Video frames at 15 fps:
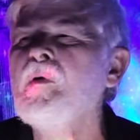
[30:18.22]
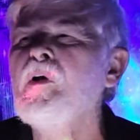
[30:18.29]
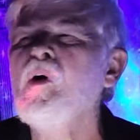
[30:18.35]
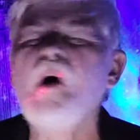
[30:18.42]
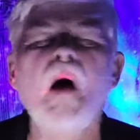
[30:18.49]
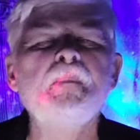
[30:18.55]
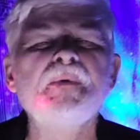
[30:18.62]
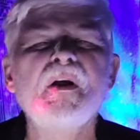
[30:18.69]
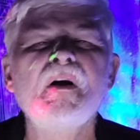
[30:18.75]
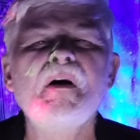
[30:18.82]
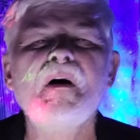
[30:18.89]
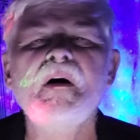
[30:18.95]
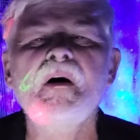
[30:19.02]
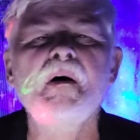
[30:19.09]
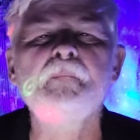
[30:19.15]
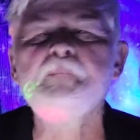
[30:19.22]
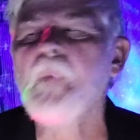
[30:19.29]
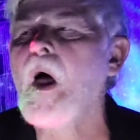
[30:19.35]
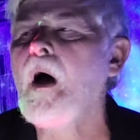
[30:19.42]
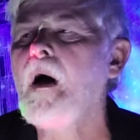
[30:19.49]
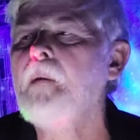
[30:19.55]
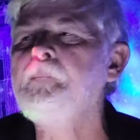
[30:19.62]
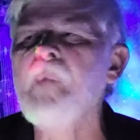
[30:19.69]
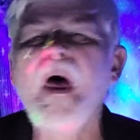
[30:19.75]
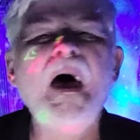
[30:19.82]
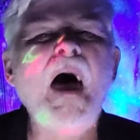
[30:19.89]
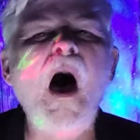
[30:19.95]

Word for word: look up the um,